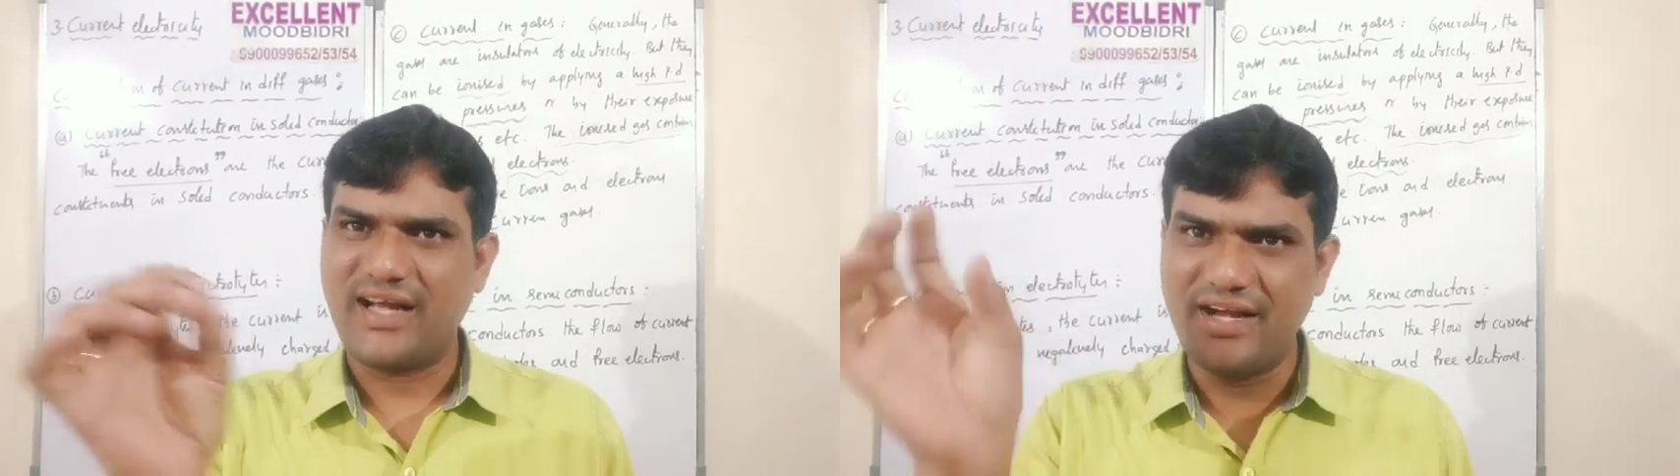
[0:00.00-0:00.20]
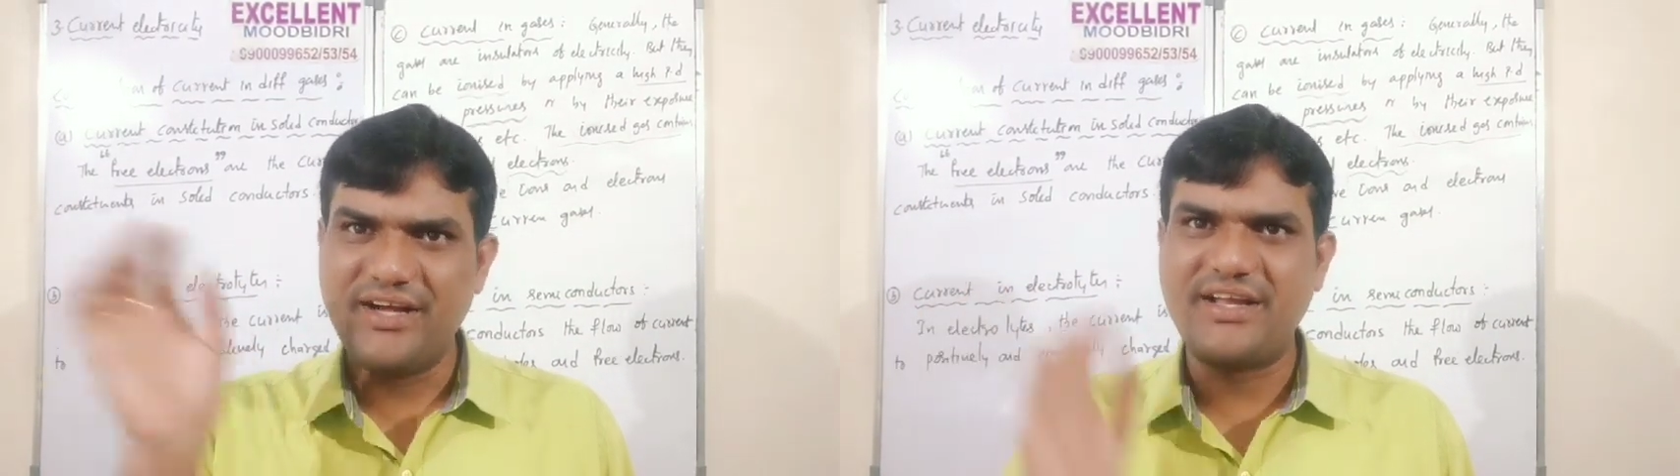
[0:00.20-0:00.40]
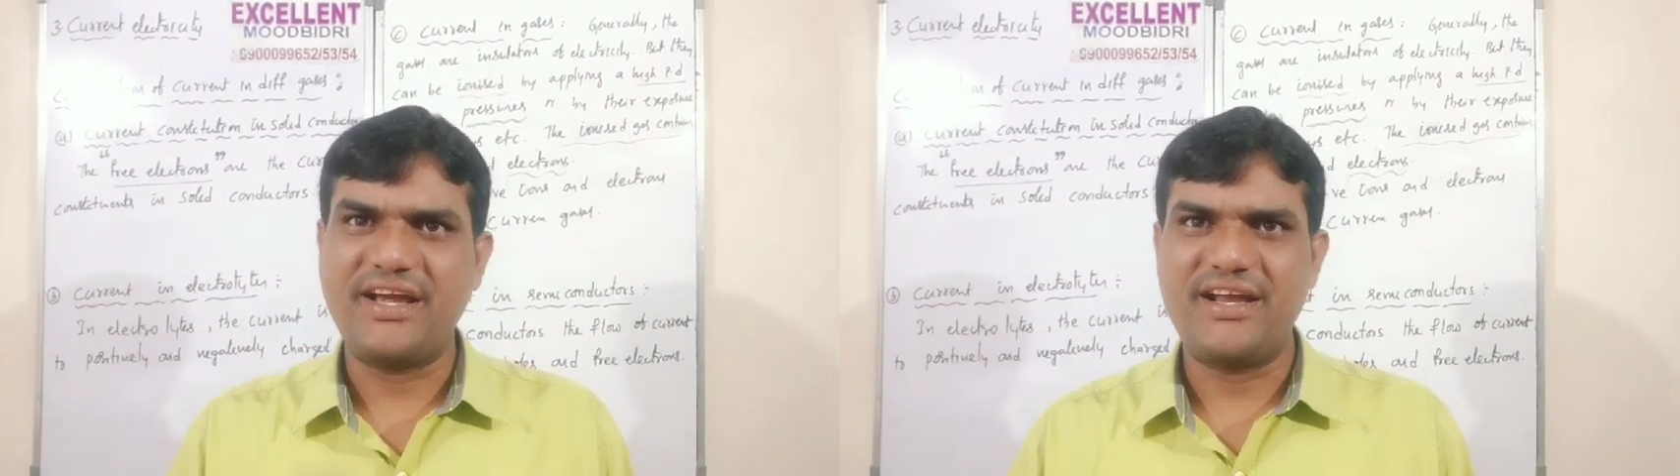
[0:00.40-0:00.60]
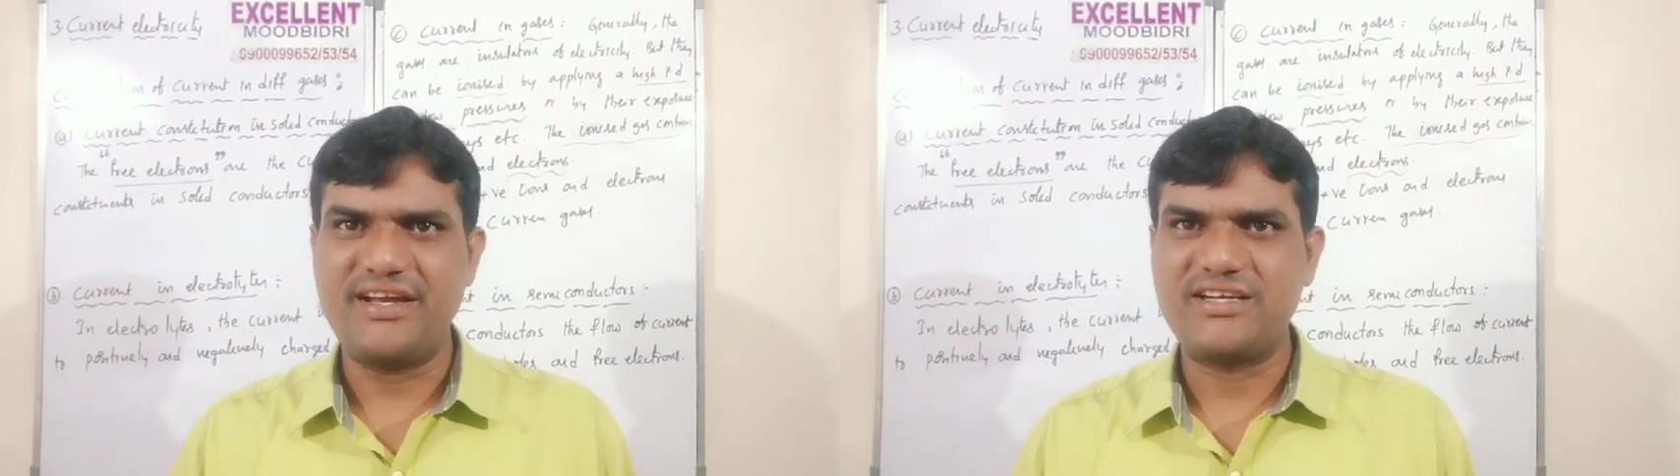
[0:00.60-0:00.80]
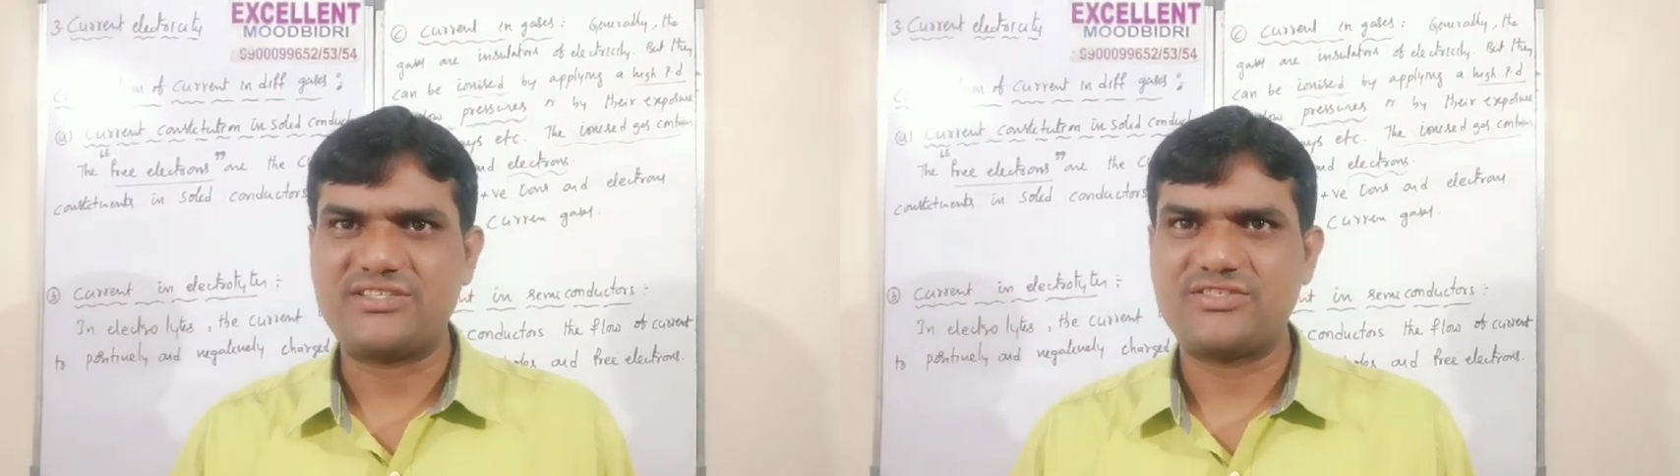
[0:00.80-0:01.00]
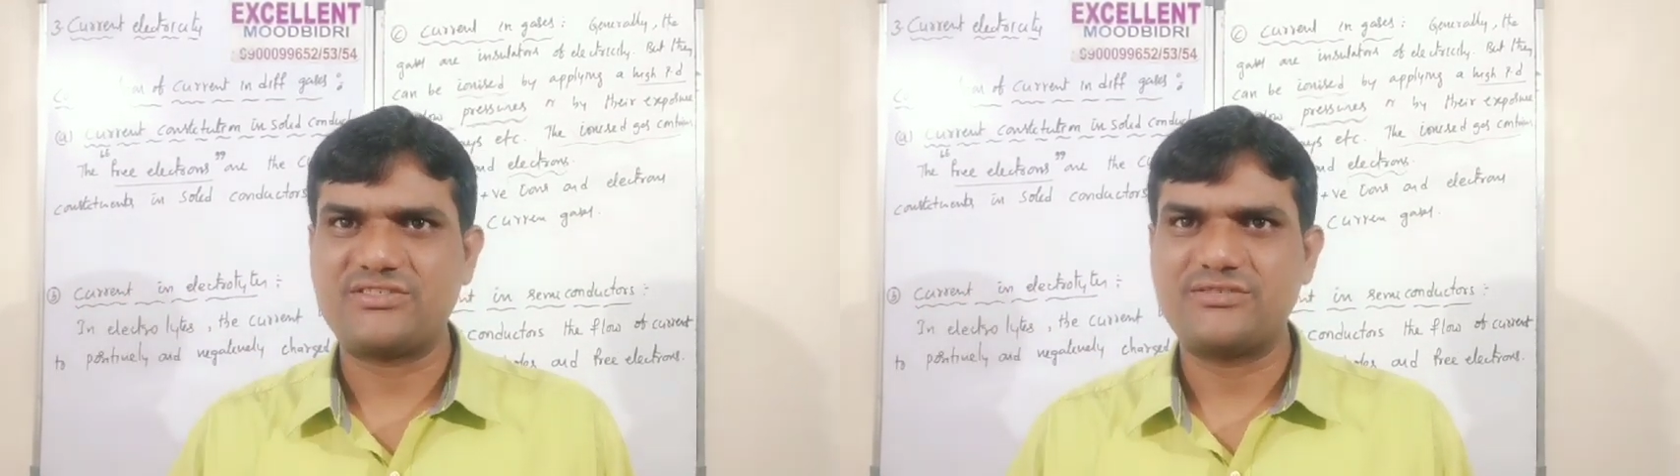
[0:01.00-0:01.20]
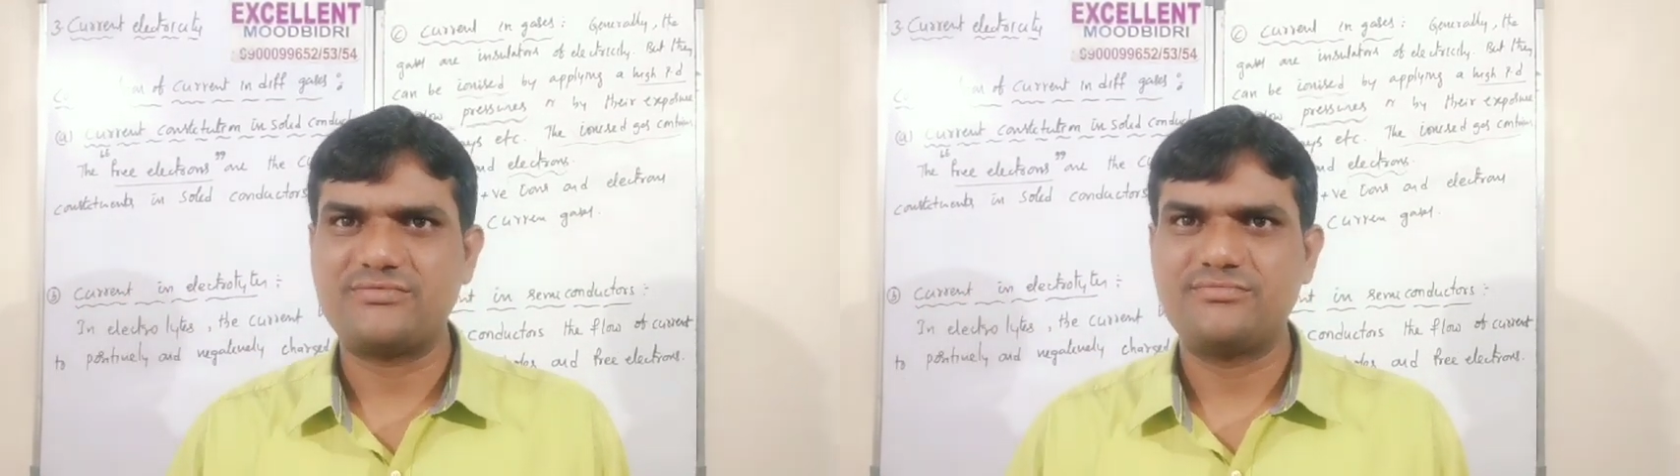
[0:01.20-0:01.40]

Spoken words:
current carriers?